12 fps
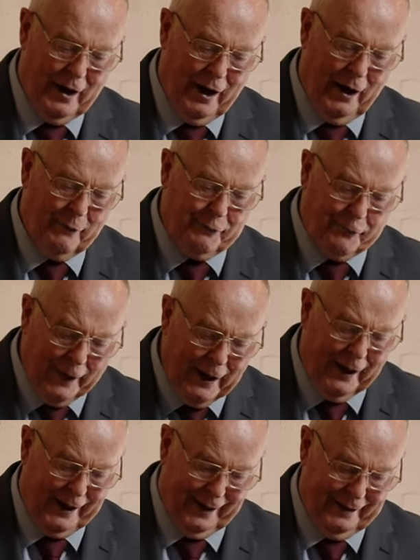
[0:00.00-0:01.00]
a
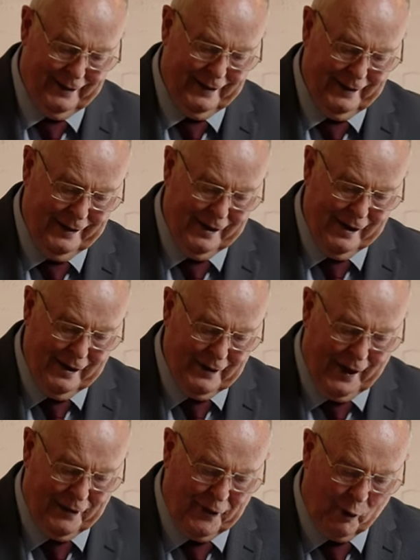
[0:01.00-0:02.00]
feeling
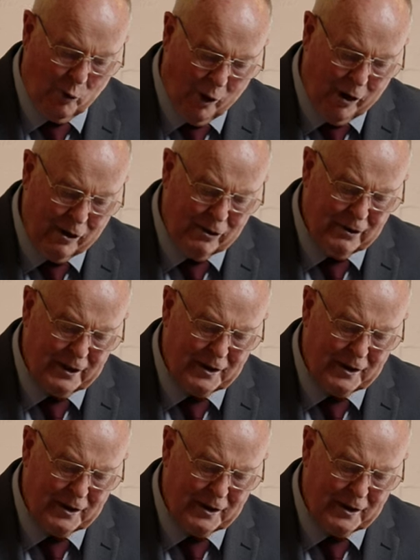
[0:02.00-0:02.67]
that the world